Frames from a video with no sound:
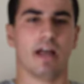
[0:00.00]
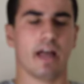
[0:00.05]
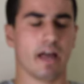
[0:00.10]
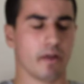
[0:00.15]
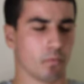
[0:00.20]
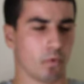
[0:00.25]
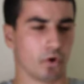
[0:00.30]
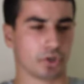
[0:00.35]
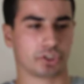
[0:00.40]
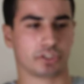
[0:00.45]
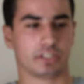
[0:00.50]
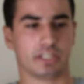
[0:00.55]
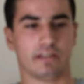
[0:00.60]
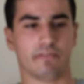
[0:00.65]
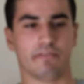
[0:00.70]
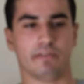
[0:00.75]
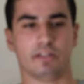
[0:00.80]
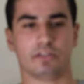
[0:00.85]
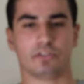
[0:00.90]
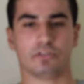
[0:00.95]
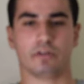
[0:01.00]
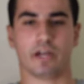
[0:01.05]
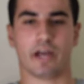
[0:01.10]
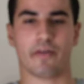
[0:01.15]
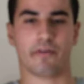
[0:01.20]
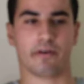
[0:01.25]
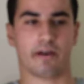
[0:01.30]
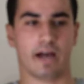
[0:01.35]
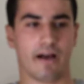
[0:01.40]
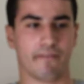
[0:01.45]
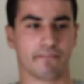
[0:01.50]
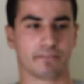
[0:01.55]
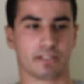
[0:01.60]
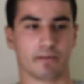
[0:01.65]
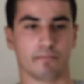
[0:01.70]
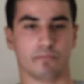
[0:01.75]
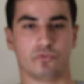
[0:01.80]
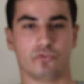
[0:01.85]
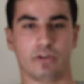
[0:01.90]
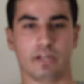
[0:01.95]
and watch TV together, have
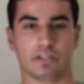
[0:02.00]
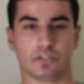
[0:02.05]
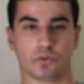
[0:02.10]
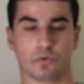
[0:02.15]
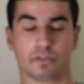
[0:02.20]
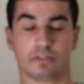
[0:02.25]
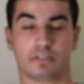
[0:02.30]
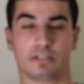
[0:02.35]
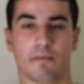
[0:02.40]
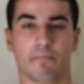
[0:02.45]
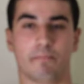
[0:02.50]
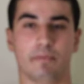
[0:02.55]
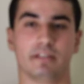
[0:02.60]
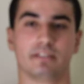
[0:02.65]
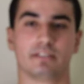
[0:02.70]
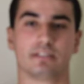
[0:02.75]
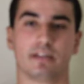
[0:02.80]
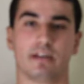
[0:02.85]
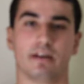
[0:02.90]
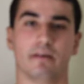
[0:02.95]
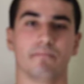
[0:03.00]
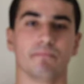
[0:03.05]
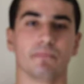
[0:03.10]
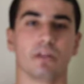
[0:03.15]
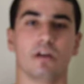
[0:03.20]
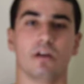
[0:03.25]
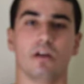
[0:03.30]
some drinks, order some pizza.